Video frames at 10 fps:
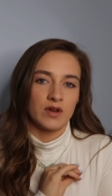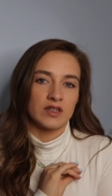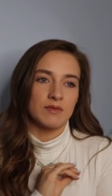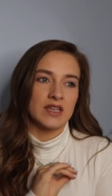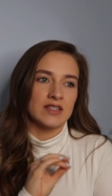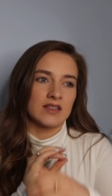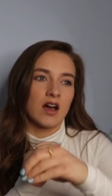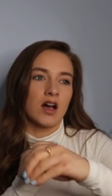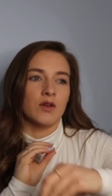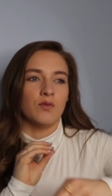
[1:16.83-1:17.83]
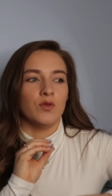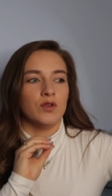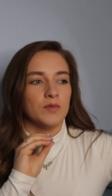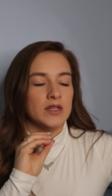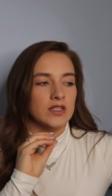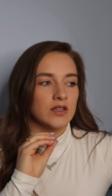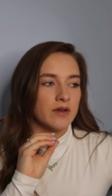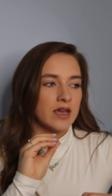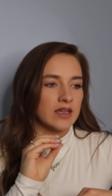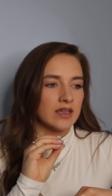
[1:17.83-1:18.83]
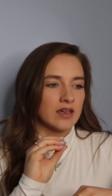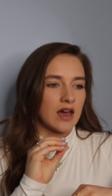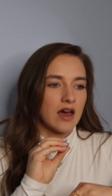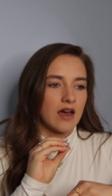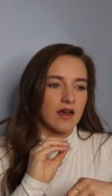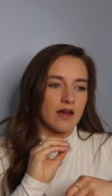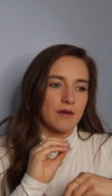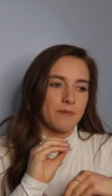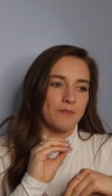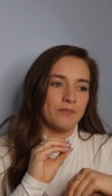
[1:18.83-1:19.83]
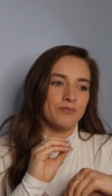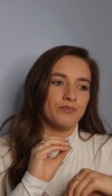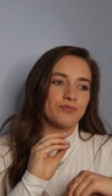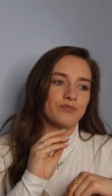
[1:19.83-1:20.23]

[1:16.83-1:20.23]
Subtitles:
which means I would be doing 1